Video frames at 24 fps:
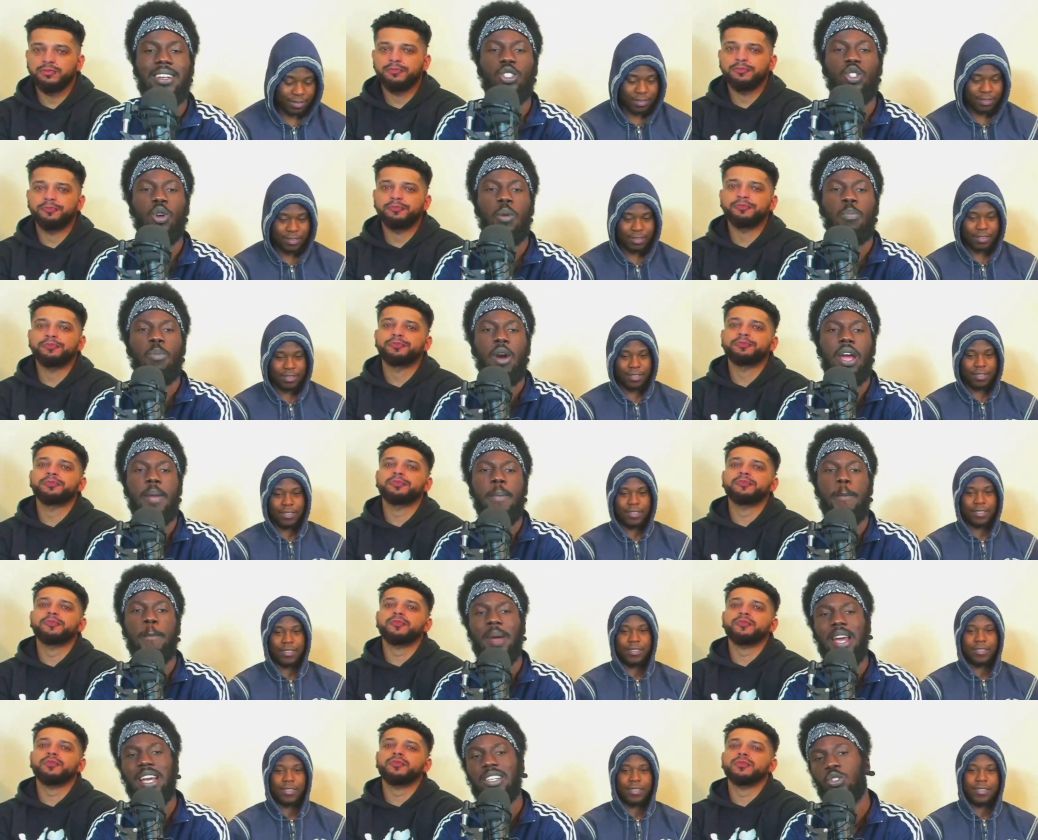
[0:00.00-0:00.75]
Speaker 1: It's your boy
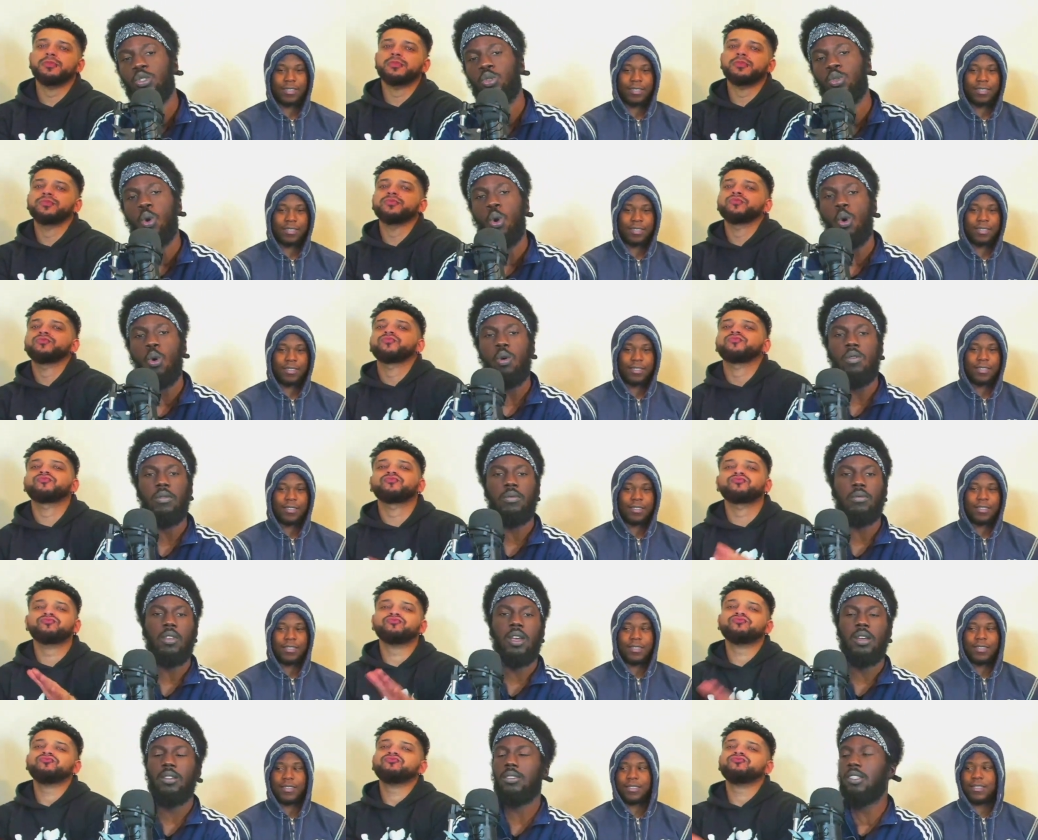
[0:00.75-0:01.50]
Besto.
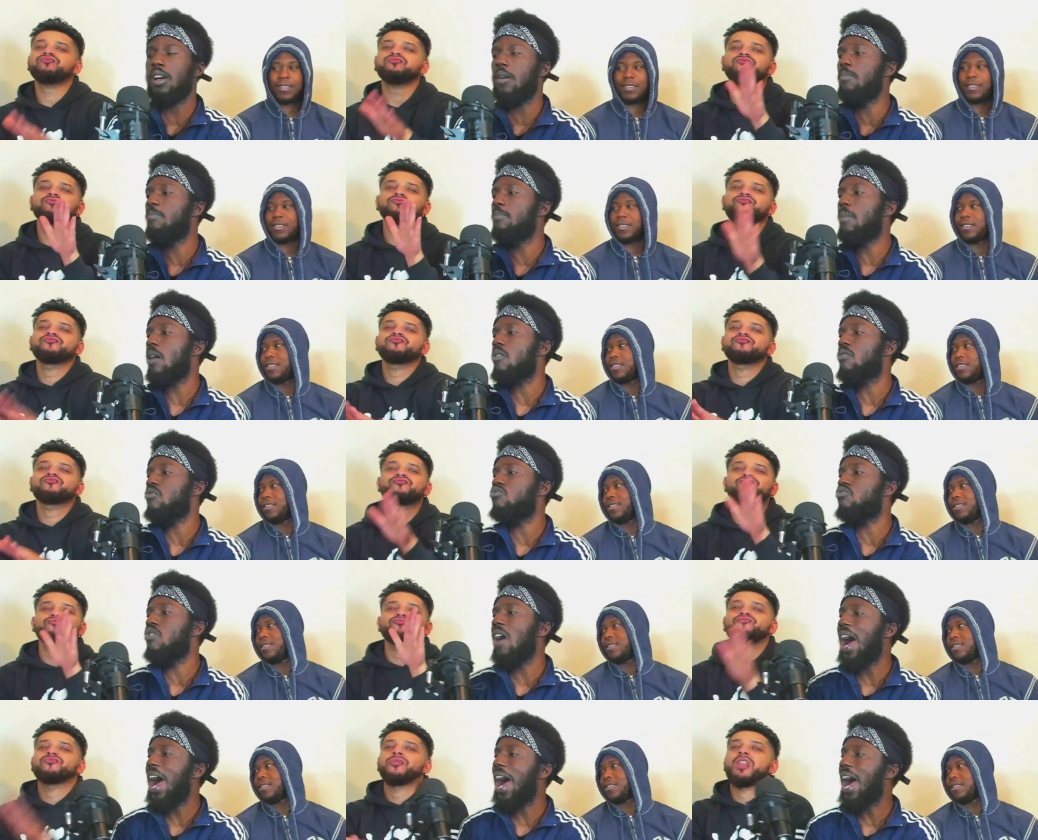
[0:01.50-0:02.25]
To my
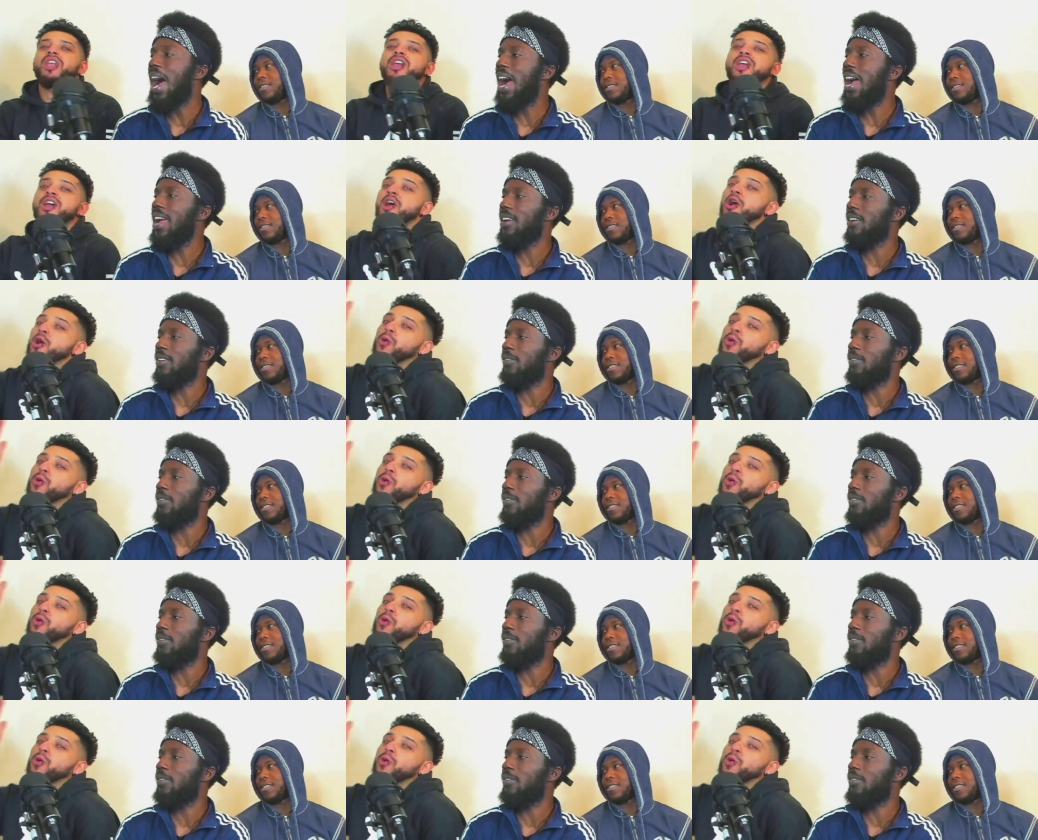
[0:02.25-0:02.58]
right,